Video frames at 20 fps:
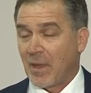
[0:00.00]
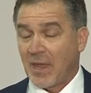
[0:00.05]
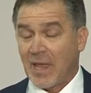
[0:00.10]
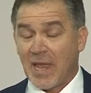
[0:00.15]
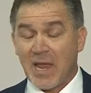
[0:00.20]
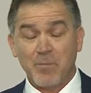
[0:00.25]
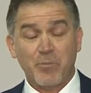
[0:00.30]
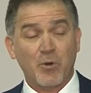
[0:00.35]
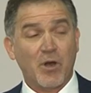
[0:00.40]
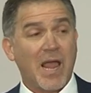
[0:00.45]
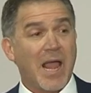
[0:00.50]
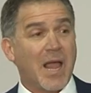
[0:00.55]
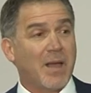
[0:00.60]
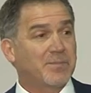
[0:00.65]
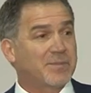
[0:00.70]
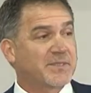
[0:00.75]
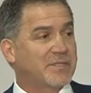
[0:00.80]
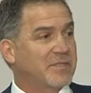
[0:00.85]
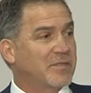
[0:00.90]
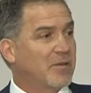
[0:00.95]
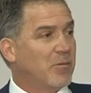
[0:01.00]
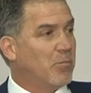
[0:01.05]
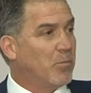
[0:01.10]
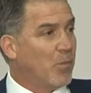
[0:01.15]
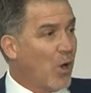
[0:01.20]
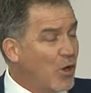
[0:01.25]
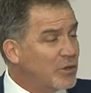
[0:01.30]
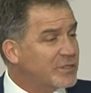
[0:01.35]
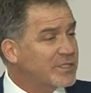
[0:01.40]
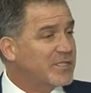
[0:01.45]
and perhaps
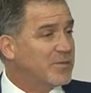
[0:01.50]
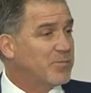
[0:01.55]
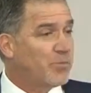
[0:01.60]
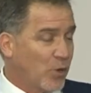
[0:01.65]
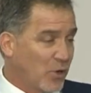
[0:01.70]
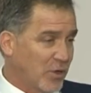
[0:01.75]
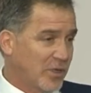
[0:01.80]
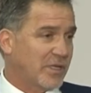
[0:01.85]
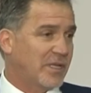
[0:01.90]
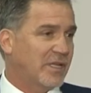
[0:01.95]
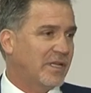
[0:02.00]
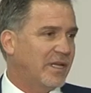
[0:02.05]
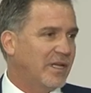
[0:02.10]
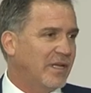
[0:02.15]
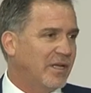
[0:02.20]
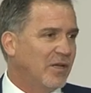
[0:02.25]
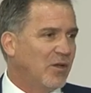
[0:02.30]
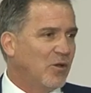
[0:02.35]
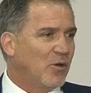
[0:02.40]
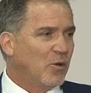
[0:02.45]
most importantly,